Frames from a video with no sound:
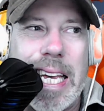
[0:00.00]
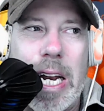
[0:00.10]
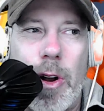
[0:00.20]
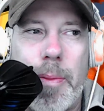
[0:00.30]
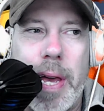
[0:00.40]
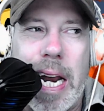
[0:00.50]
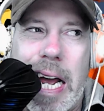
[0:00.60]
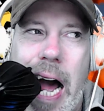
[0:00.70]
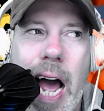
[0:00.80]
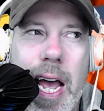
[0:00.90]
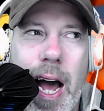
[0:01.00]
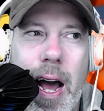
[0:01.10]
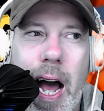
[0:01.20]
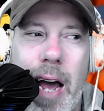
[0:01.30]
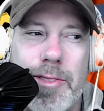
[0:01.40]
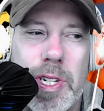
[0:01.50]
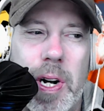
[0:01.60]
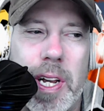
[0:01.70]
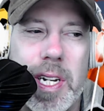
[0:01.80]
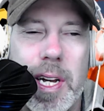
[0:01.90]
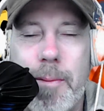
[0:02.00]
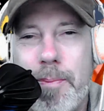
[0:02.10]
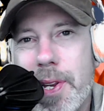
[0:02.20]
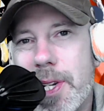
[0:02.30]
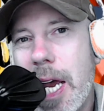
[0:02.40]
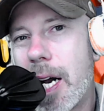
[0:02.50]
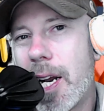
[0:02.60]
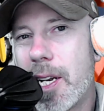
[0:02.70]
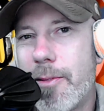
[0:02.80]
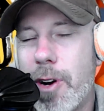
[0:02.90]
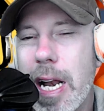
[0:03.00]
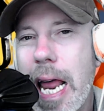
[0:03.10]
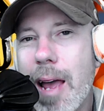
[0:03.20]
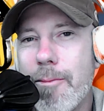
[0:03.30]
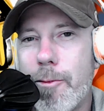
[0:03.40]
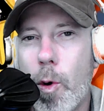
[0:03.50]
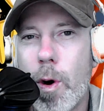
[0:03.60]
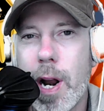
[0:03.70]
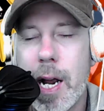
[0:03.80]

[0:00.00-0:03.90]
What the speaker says: what I mean. I've started to take on a different name for it.